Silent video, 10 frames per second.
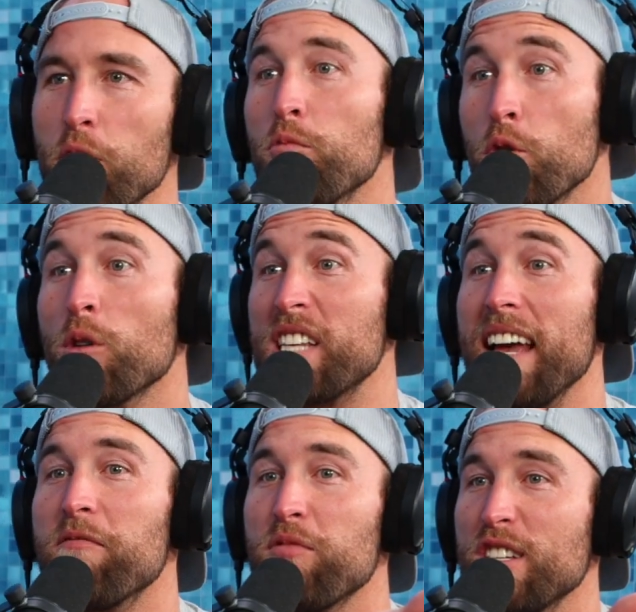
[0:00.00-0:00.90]

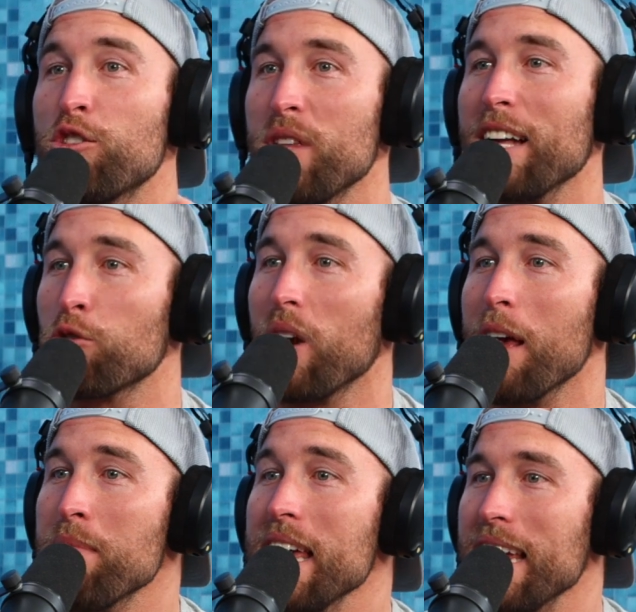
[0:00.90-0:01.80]
Okay, so that's what I
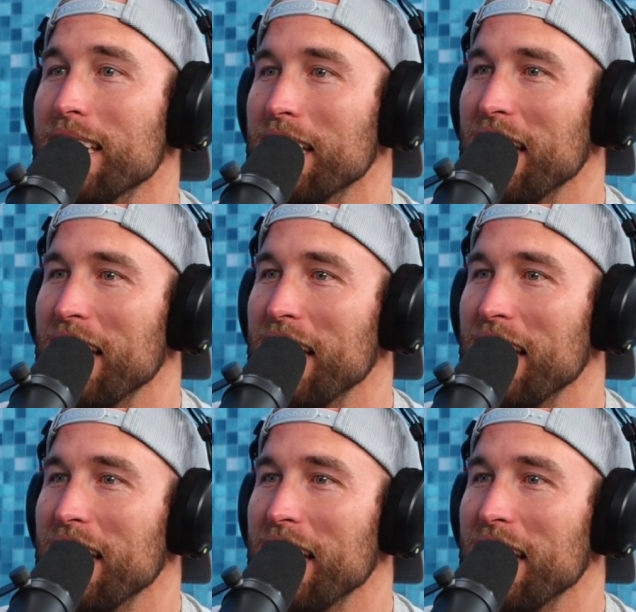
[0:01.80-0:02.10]
mean.